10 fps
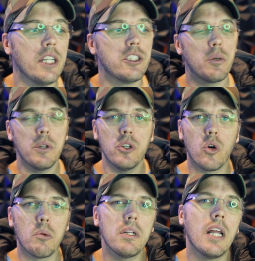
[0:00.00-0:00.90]
And so it
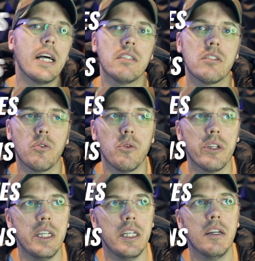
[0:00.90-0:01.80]
normalizes all
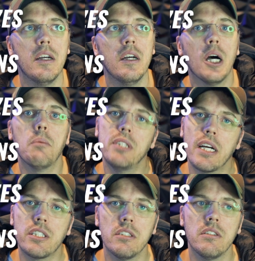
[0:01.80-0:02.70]
the
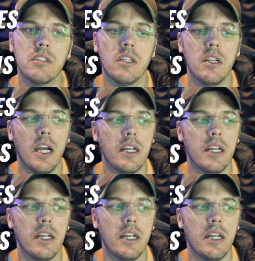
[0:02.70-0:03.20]
objections,